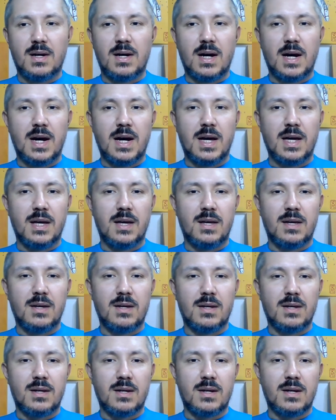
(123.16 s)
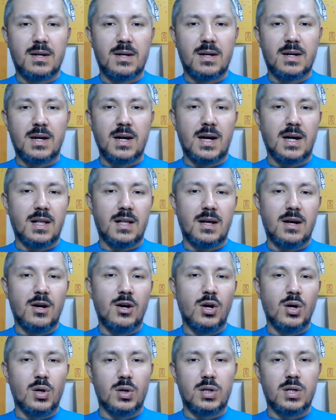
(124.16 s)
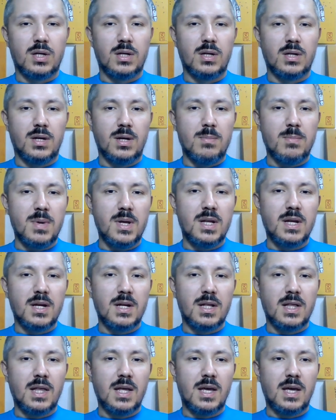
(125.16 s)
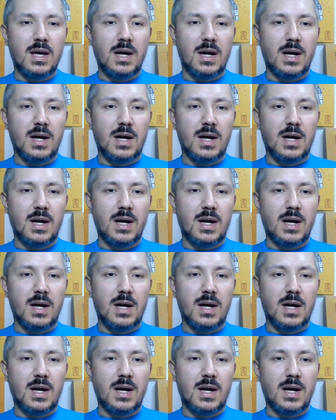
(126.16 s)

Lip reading: I got hooked immediately.